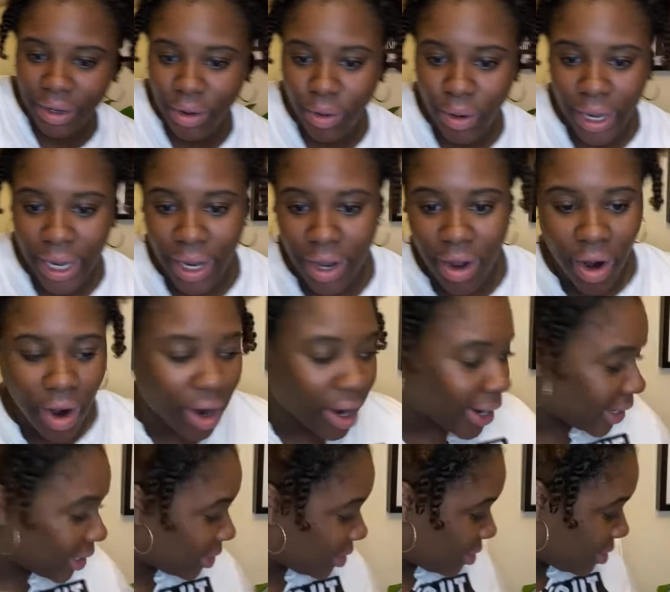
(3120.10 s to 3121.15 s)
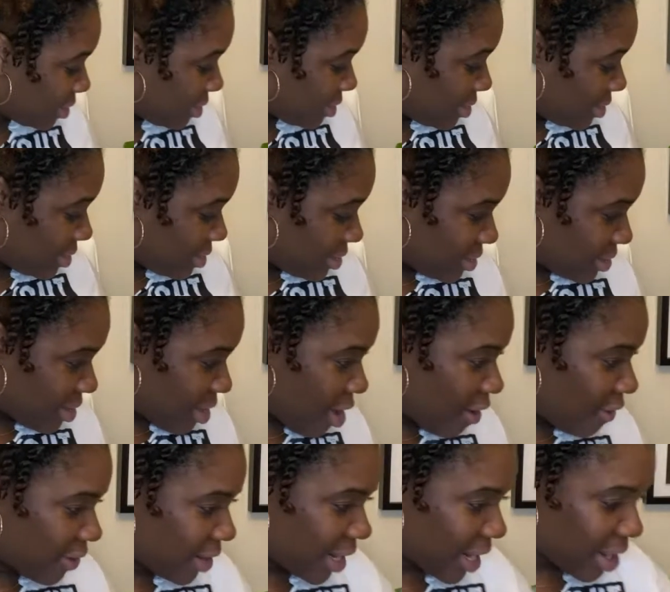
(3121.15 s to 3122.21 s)
Queen Heart.
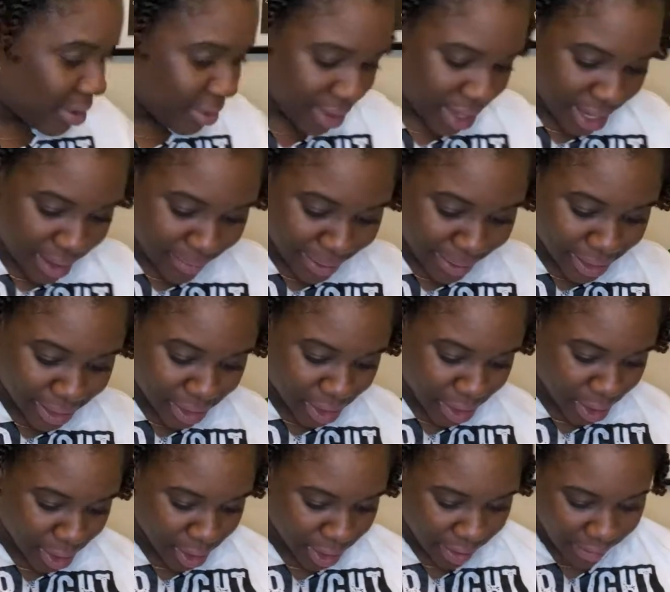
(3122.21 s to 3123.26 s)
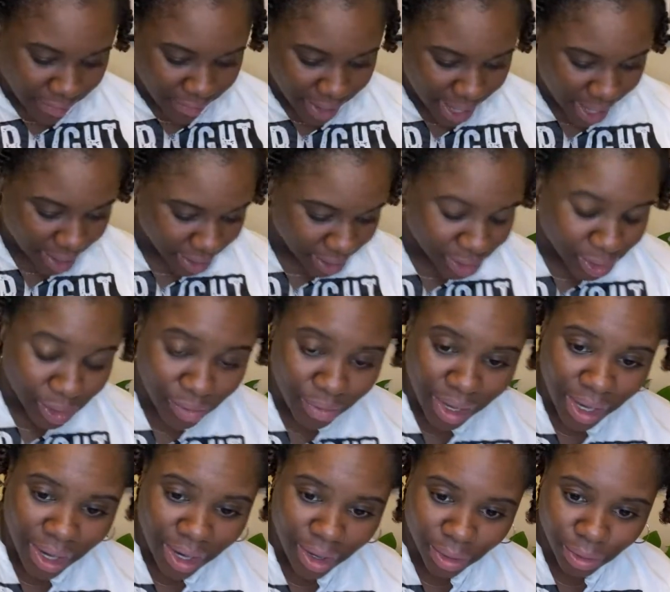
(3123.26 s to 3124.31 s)
Hopefully they don't kick me to the curb. Y'all just do me
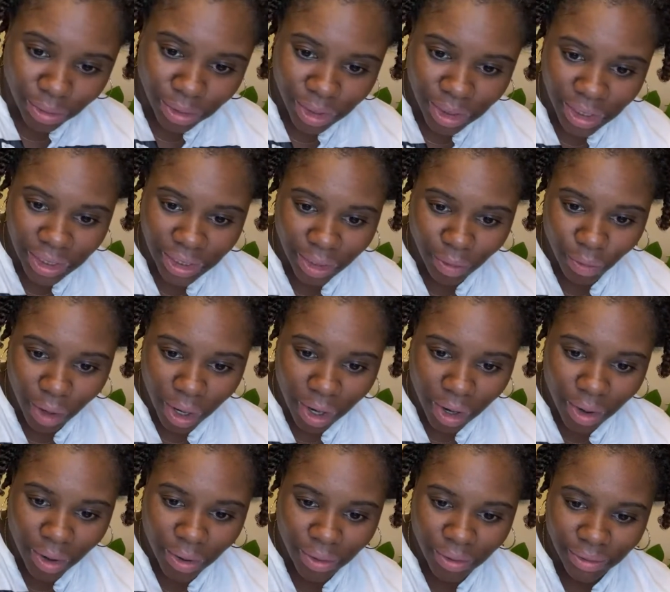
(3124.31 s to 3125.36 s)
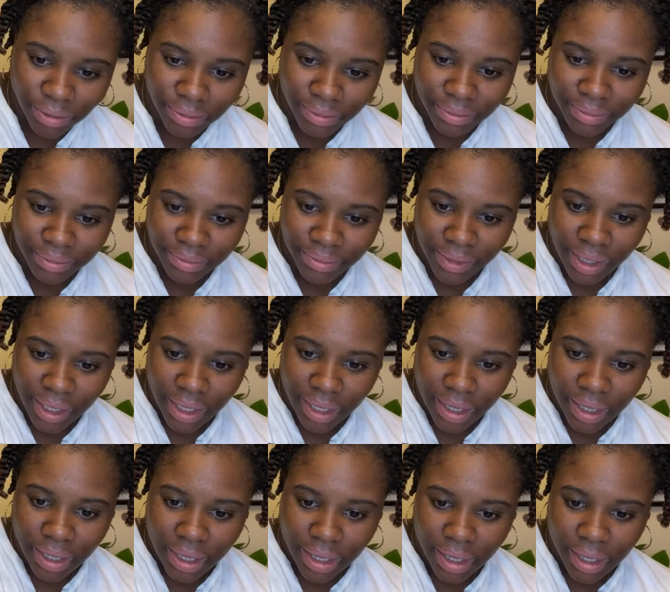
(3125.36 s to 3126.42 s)
a old sister wrong.
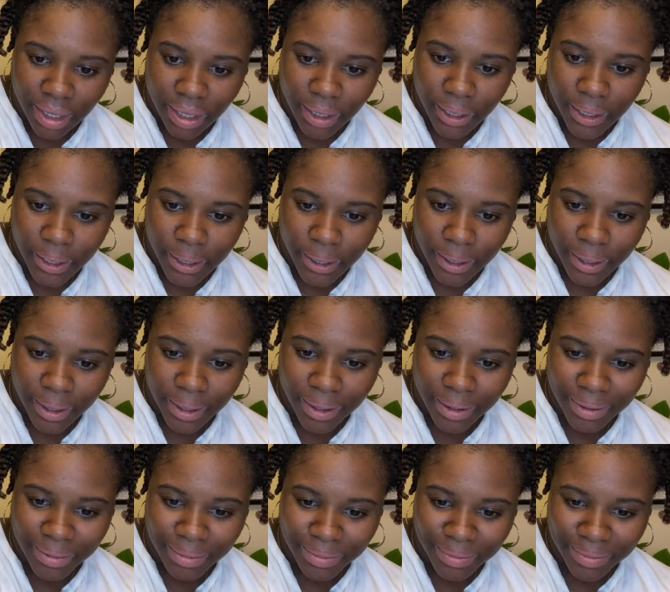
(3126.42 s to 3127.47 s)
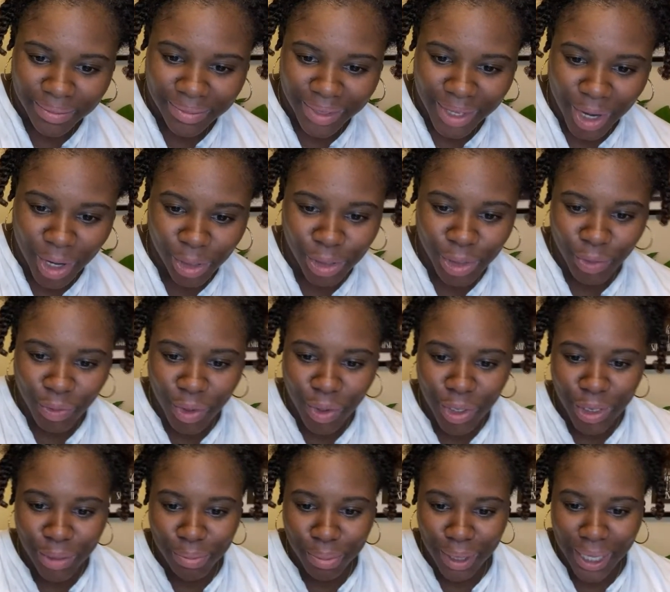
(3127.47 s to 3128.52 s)
Um, Coach Rue
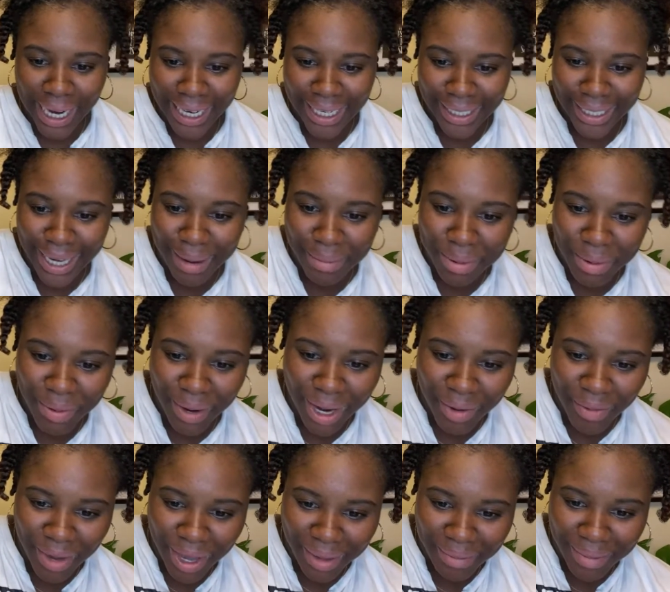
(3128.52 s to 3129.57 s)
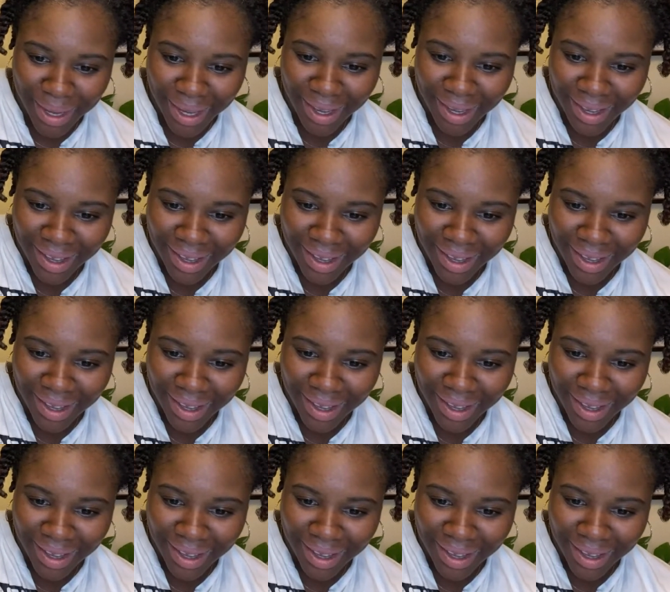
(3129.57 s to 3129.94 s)
is playing the tambourine with me.